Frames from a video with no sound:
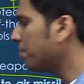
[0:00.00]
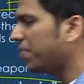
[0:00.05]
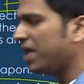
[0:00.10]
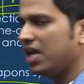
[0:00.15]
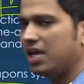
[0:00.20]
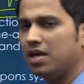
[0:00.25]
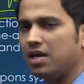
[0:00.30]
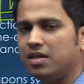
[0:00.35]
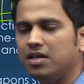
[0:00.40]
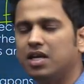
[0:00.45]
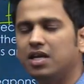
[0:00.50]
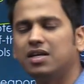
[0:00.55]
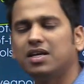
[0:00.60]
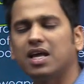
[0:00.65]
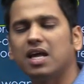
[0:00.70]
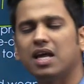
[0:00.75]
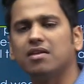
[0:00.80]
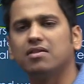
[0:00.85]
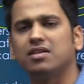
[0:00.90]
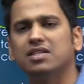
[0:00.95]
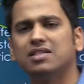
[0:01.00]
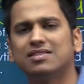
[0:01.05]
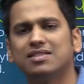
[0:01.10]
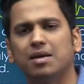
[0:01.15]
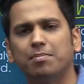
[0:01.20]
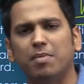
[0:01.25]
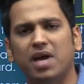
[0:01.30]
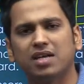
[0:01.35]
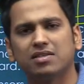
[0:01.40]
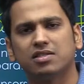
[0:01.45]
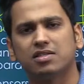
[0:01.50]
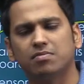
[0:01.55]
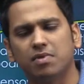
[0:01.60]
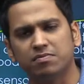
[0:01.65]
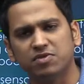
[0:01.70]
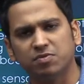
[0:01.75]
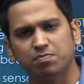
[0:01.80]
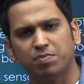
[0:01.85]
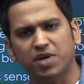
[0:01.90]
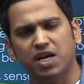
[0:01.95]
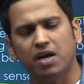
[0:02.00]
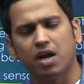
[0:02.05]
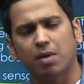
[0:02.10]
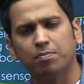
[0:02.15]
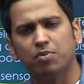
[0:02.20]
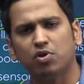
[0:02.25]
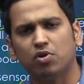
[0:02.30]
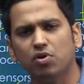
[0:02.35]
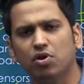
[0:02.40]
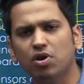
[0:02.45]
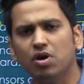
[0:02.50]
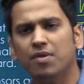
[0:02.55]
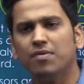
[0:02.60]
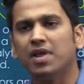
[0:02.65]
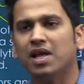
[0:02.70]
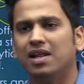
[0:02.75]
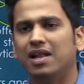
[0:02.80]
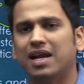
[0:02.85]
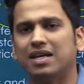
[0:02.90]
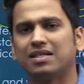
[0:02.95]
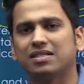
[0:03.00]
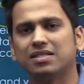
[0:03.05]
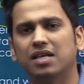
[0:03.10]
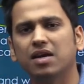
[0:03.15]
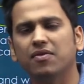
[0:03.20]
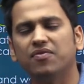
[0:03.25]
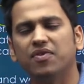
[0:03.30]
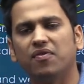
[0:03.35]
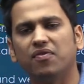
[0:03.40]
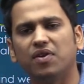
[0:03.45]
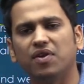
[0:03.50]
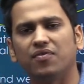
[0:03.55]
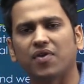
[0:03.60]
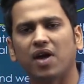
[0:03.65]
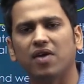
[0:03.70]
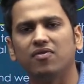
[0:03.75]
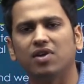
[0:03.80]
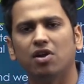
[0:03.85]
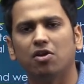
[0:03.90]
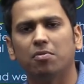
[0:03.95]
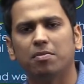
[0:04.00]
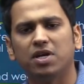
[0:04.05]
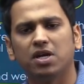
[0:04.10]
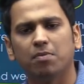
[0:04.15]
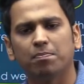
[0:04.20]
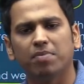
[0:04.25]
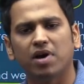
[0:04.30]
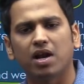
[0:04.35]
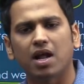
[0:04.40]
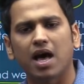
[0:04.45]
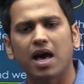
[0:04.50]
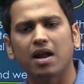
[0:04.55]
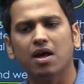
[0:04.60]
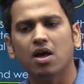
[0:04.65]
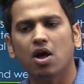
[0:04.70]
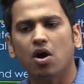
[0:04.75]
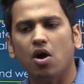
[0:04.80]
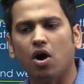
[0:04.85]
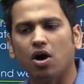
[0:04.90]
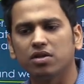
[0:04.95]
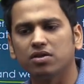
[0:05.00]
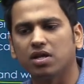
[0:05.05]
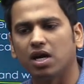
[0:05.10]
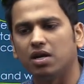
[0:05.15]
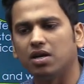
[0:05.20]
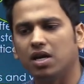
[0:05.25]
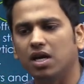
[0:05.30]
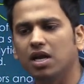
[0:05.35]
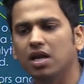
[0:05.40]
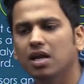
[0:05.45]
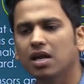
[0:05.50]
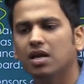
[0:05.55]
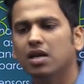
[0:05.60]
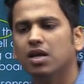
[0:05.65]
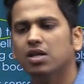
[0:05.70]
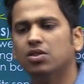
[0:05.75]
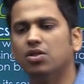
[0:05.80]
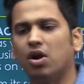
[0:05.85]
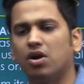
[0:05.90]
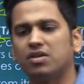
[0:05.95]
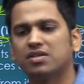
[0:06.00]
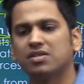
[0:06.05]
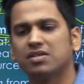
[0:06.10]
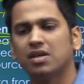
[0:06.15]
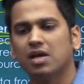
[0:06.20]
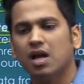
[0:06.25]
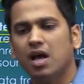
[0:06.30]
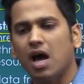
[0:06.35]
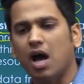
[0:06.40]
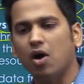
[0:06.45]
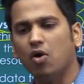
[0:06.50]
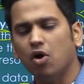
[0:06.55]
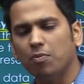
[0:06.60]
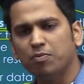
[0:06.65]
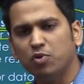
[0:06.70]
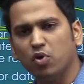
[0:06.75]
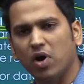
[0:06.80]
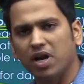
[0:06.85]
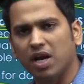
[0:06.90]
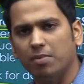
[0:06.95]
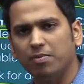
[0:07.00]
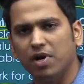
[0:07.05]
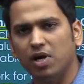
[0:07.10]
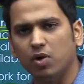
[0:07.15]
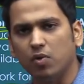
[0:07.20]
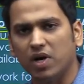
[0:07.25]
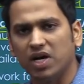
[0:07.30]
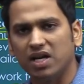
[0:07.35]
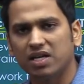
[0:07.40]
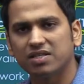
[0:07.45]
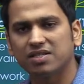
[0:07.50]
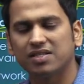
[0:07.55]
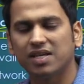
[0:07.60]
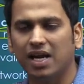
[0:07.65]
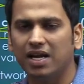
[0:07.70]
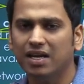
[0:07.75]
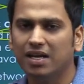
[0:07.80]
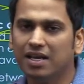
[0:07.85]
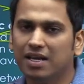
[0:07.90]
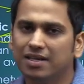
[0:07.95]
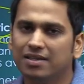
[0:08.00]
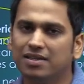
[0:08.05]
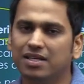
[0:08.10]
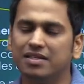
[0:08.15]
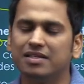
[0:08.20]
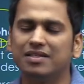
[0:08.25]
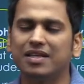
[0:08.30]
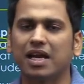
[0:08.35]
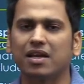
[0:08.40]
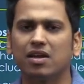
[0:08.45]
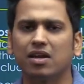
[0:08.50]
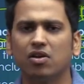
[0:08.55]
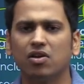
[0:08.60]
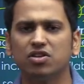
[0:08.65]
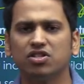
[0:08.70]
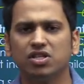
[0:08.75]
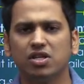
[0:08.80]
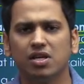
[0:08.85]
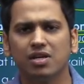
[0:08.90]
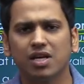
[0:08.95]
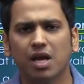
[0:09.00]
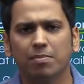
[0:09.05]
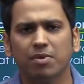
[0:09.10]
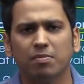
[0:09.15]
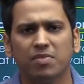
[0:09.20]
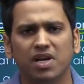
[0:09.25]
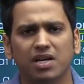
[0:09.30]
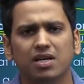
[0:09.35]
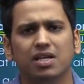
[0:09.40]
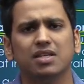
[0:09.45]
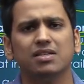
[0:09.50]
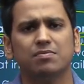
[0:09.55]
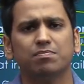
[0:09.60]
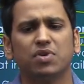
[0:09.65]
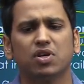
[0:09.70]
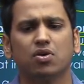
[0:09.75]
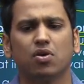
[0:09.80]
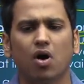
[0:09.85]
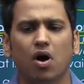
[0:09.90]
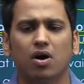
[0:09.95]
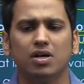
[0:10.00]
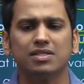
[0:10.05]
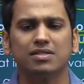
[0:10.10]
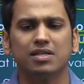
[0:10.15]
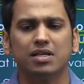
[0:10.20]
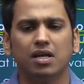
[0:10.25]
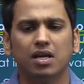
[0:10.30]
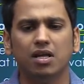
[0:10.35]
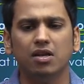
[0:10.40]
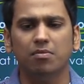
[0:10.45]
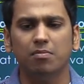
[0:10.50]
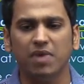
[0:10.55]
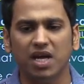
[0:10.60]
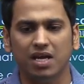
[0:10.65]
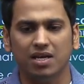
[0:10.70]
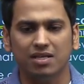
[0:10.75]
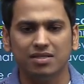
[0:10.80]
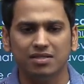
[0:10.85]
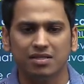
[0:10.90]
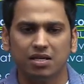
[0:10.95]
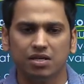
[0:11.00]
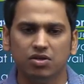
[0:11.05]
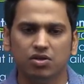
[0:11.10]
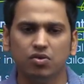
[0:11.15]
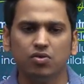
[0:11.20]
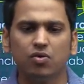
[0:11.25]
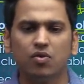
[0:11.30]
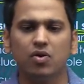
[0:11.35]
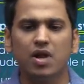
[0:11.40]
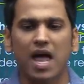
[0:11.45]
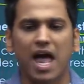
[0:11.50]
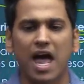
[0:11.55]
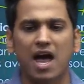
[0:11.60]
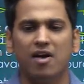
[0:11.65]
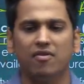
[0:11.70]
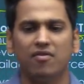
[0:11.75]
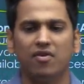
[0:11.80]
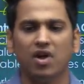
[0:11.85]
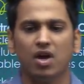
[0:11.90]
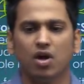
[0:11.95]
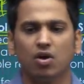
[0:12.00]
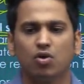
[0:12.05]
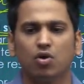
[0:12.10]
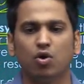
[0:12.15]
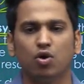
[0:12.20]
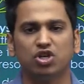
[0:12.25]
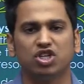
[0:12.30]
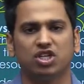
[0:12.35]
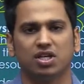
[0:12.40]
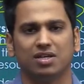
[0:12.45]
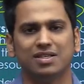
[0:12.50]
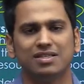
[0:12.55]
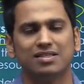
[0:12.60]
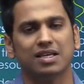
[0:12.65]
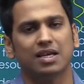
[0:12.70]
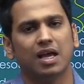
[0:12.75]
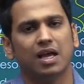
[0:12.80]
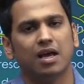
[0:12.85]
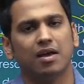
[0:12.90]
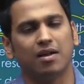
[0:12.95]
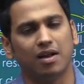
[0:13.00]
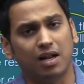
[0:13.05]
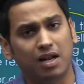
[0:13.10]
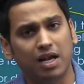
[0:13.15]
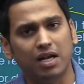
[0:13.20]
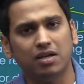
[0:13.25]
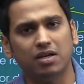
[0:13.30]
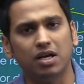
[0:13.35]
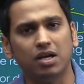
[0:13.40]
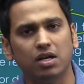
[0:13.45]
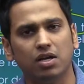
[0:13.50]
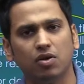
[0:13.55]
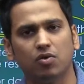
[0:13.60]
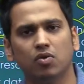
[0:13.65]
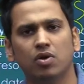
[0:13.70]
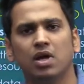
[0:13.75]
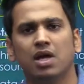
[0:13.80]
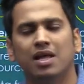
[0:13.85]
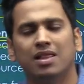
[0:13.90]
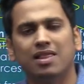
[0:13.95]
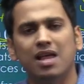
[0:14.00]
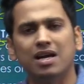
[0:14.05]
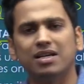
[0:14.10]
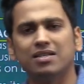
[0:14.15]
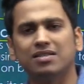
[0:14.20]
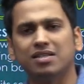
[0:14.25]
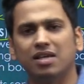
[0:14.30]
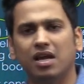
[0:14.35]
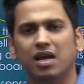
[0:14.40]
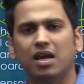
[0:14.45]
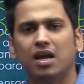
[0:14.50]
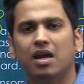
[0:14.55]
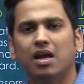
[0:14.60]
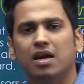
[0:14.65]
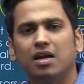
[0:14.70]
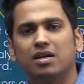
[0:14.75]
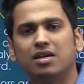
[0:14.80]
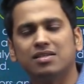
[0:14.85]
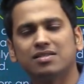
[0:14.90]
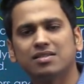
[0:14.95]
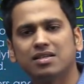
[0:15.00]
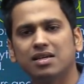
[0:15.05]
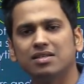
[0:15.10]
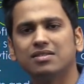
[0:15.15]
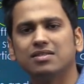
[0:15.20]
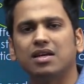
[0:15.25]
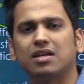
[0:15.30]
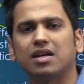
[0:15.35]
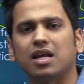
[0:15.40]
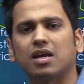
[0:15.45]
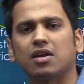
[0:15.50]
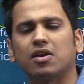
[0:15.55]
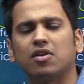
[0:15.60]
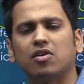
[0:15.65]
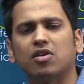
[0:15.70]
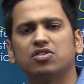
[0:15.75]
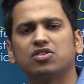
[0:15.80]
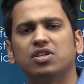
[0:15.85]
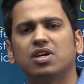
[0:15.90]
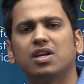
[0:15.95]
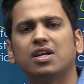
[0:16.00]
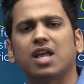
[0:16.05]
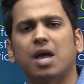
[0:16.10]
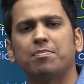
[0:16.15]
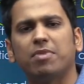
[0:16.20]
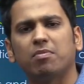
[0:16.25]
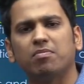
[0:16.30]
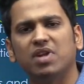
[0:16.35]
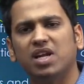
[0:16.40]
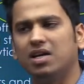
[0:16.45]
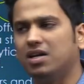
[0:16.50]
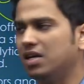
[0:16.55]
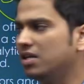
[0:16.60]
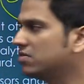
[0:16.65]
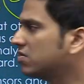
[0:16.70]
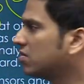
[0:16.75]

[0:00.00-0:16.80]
pe it can reach the maximum speed up to, let's say, 55 km per hour or 30 knots. I hope you are able to understand these technological capabilities, because in mains you could have questions related to, let's say, discuss the technological capabilities